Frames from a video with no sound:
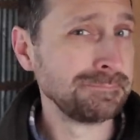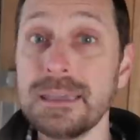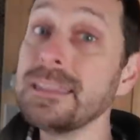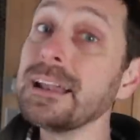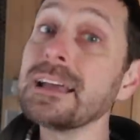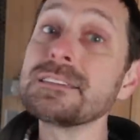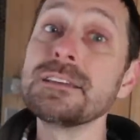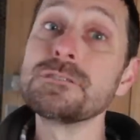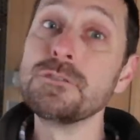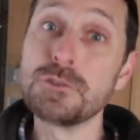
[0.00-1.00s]
And the next
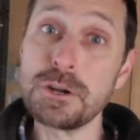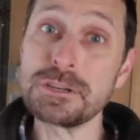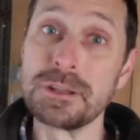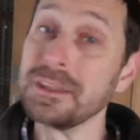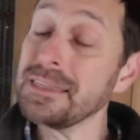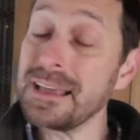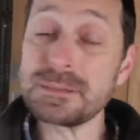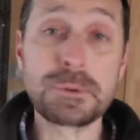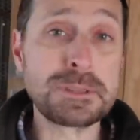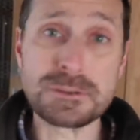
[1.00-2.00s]
is nutrition, and
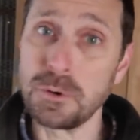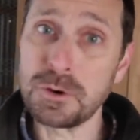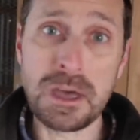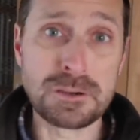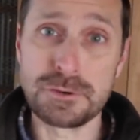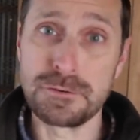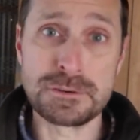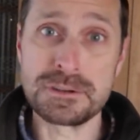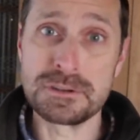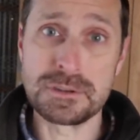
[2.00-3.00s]
that's what this whole
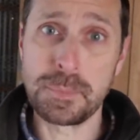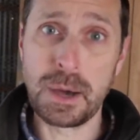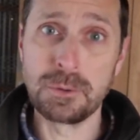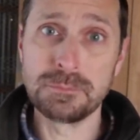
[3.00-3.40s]
controversy is about.